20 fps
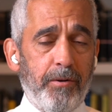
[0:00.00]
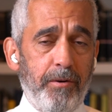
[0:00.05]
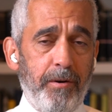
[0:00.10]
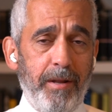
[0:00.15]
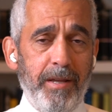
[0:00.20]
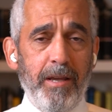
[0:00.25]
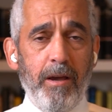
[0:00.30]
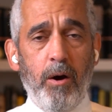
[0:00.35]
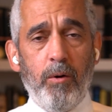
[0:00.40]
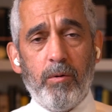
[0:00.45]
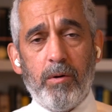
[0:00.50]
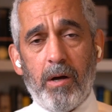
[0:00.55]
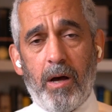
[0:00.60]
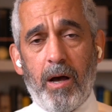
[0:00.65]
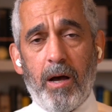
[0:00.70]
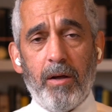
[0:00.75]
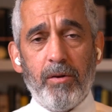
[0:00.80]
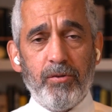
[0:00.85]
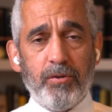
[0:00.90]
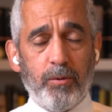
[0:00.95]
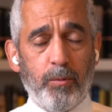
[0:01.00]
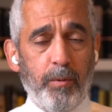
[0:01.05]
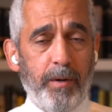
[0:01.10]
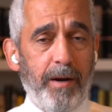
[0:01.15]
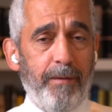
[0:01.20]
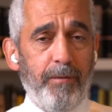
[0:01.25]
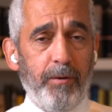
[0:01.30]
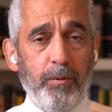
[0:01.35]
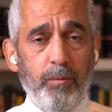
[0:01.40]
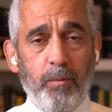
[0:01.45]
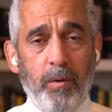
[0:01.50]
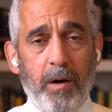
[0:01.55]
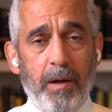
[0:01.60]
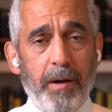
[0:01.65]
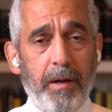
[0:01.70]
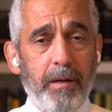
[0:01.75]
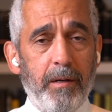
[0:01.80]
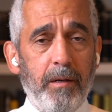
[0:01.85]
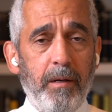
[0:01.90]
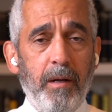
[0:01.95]
or neocons or whatever you want
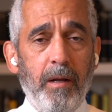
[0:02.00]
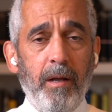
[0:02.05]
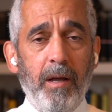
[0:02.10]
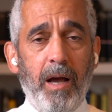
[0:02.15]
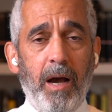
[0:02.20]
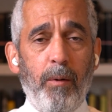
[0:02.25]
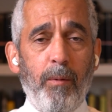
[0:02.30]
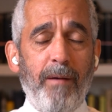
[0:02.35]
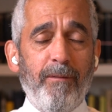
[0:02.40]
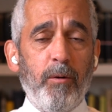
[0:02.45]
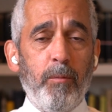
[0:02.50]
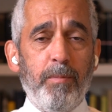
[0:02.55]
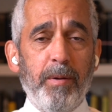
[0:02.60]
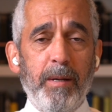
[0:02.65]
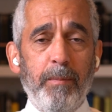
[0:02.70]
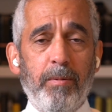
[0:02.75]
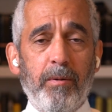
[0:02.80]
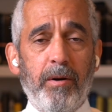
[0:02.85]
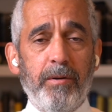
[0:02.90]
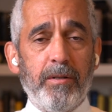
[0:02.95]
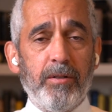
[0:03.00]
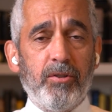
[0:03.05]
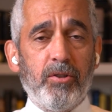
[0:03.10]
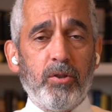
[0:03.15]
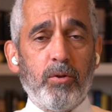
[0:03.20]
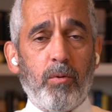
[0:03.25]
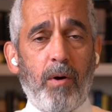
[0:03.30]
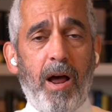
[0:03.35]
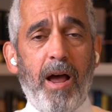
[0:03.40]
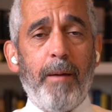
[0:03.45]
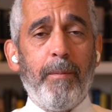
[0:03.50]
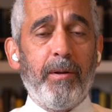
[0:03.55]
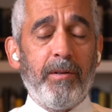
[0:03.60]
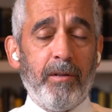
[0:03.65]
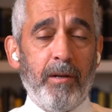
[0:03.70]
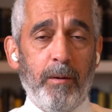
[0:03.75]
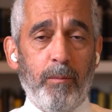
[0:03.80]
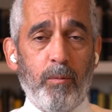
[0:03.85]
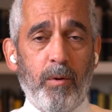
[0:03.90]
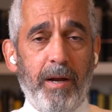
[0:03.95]
to, however people are describing
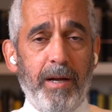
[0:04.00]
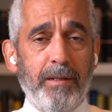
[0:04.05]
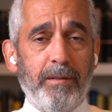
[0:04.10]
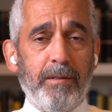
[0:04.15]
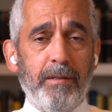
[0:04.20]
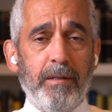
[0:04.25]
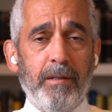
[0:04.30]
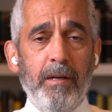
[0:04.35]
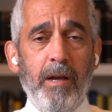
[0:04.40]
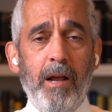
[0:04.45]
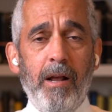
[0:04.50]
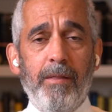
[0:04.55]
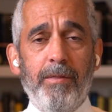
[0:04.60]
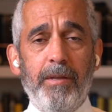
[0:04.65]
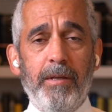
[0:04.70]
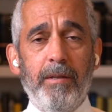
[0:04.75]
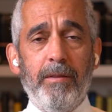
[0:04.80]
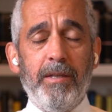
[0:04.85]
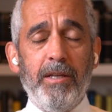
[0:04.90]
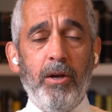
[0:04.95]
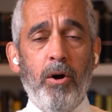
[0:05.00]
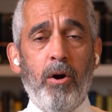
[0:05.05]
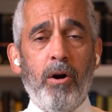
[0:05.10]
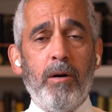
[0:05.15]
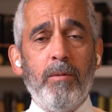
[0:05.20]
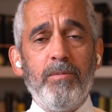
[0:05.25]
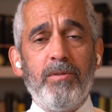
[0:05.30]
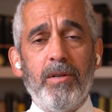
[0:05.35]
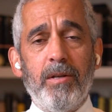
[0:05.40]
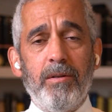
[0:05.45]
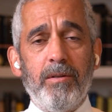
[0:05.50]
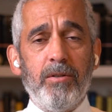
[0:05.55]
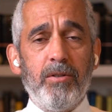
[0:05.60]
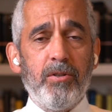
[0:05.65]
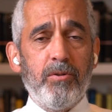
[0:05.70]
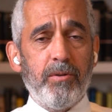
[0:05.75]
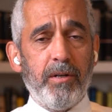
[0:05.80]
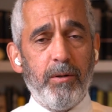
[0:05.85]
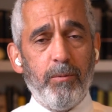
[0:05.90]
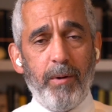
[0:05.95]
them, right? The, the, the arms
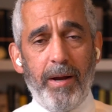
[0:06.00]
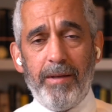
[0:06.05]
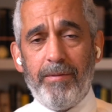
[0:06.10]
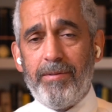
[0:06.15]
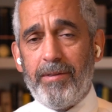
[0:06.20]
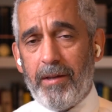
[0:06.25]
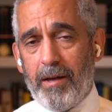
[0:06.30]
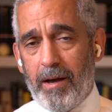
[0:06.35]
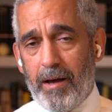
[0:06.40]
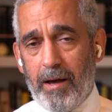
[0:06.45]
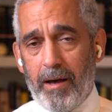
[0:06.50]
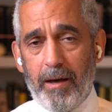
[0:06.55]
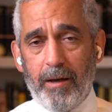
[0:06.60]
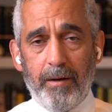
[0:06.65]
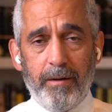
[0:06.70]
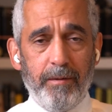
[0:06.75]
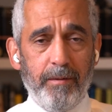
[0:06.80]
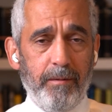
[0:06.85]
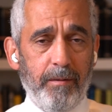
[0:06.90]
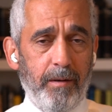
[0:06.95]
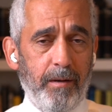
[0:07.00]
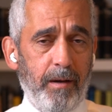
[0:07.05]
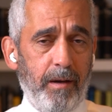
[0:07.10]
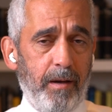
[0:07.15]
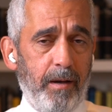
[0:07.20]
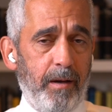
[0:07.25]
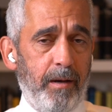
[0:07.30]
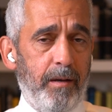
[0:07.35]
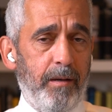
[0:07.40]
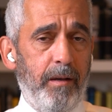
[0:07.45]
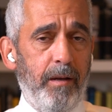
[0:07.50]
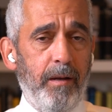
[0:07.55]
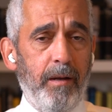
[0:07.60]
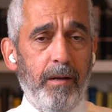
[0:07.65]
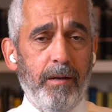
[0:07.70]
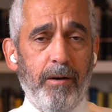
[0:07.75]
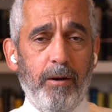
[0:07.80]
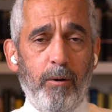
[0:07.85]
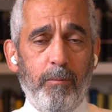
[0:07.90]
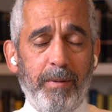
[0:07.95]
industry, Raytheon, uh,
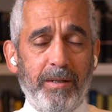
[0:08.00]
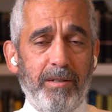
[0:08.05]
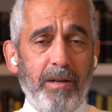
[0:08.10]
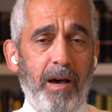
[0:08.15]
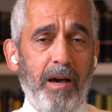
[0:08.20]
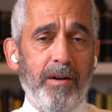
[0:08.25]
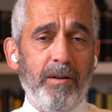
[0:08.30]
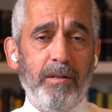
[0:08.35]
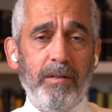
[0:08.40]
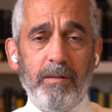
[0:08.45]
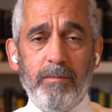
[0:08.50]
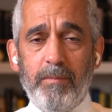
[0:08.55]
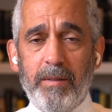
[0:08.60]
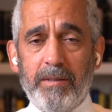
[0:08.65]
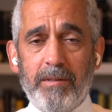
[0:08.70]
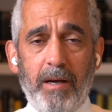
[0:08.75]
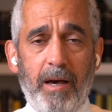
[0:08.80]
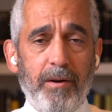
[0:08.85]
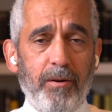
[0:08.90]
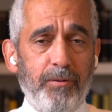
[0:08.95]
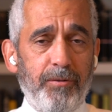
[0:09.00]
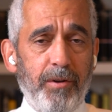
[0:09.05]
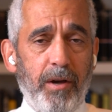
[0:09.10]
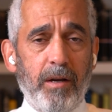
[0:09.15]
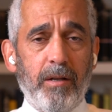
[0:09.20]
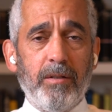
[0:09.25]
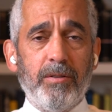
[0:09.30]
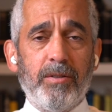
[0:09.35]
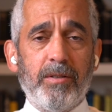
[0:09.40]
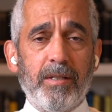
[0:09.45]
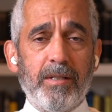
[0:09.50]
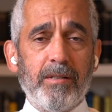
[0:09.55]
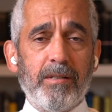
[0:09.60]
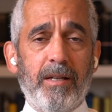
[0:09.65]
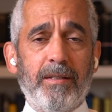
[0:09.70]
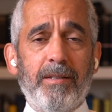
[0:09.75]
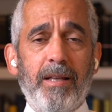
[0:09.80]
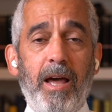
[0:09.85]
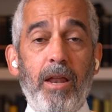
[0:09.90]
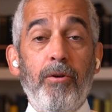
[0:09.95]
you know, McDonnell, McDonnell Douglas, things
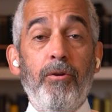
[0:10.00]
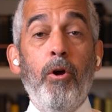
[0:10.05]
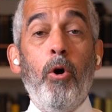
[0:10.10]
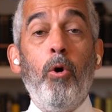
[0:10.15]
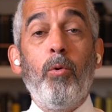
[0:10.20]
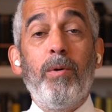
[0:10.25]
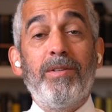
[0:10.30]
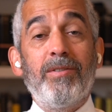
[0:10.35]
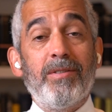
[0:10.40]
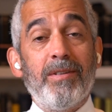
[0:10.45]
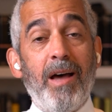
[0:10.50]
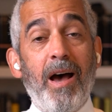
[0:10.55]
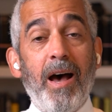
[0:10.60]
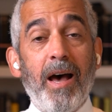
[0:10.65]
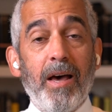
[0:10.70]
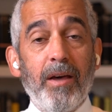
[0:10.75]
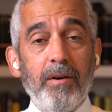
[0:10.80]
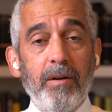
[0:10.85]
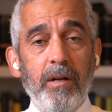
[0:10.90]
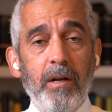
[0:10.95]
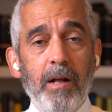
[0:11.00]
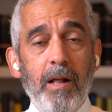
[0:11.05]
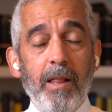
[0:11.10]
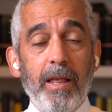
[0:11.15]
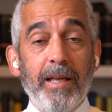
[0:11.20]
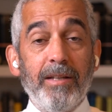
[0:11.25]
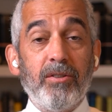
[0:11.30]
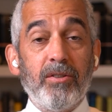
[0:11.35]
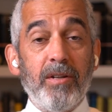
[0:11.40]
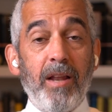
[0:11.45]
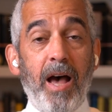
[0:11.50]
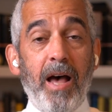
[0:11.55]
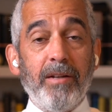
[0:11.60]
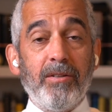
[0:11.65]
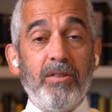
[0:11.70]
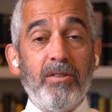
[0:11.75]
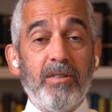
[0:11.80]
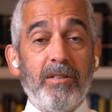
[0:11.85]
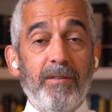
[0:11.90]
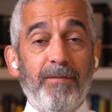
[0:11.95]
like that. No, it's not. It's not
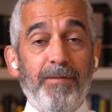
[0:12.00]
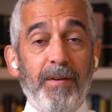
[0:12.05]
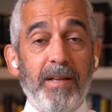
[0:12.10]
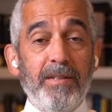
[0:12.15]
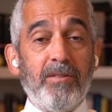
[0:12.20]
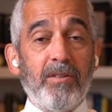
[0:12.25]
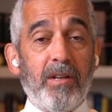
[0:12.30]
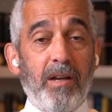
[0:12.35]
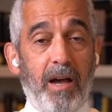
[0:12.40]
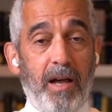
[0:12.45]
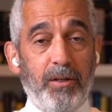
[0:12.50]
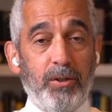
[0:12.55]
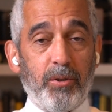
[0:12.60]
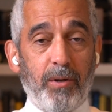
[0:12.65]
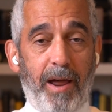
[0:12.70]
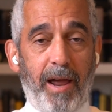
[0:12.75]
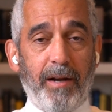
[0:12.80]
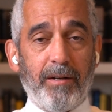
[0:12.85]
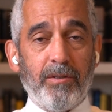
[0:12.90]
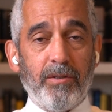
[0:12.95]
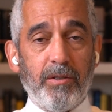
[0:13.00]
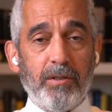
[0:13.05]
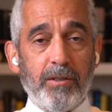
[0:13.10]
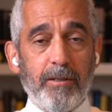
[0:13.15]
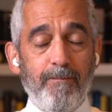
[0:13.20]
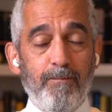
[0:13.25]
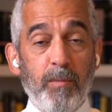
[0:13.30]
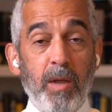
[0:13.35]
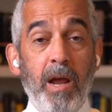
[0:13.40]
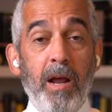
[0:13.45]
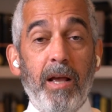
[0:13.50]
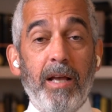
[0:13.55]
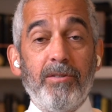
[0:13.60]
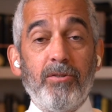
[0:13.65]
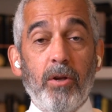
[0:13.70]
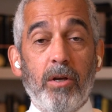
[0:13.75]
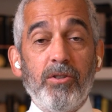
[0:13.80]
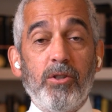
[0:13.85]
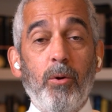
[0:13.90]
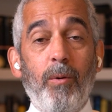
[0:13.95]
just defense contractors. It's
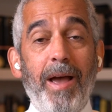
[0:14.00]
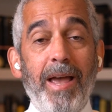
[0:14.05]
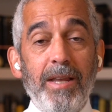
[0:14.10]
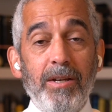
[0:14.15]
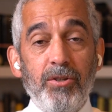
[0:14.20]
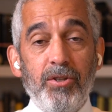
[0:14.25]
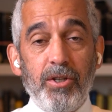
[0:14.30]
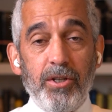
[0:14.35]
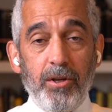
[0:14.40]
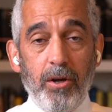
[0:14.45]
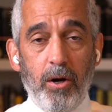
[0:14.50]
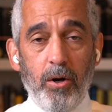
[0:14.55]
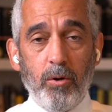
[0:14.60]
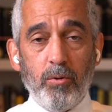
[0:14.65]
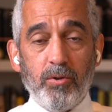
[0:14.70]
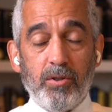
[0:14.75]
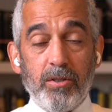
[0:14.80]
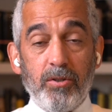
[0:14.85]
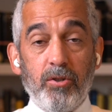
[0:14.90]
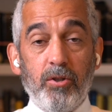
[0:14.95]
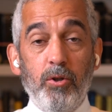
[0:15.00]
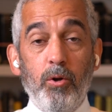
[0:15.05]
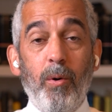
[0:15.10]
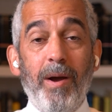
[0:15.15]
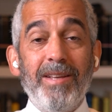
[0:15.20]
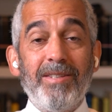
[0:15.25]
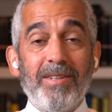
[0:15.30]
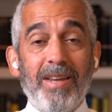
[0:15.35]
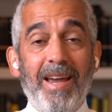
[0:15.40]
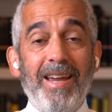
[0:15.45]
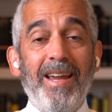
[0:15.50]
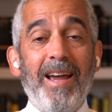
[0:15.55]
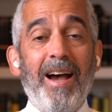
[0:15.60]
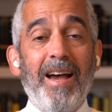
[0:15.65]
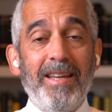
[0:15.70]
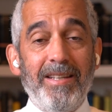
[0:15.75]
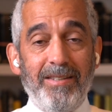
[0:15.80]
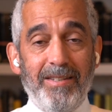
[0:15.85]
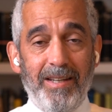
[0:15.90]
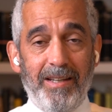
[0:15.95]
also NGOs, it's
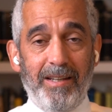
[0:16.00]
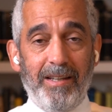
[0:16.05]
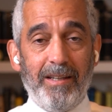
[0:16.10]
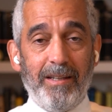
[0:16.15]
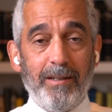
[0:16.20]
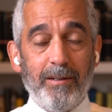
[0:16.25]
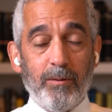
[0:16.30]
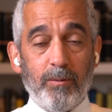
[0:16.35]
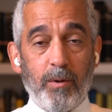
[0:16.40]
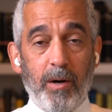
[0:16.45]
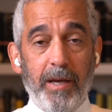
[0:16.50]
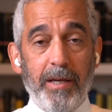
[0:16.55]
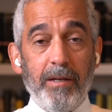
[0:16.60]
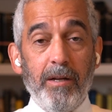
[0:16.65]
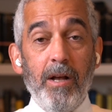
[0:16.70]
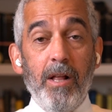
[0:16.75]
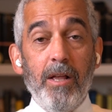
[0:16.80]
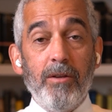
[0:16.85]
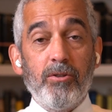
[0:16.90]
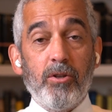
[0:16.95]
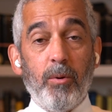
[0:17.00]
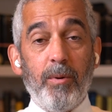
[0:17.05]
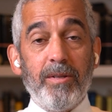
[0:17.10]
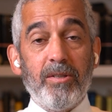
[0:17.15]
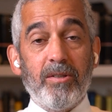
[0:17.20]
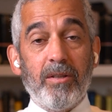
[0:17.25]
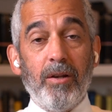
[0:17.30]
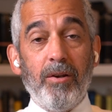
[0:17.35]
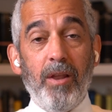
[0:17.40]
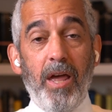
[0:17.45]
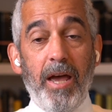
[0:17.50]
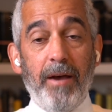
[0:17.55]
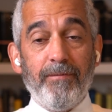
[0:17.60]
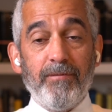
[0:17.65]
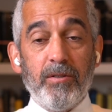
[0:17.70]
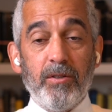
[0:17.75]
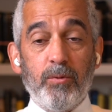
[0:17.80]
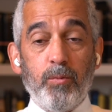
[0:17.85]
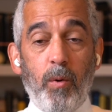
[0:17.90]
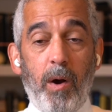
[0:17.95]
USAID, right? So it's the
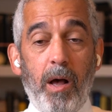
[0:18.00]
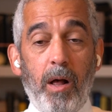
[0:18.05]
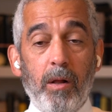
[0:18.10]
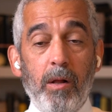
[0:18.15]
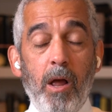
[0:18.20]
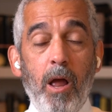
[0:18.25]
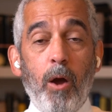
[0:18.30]
left as well.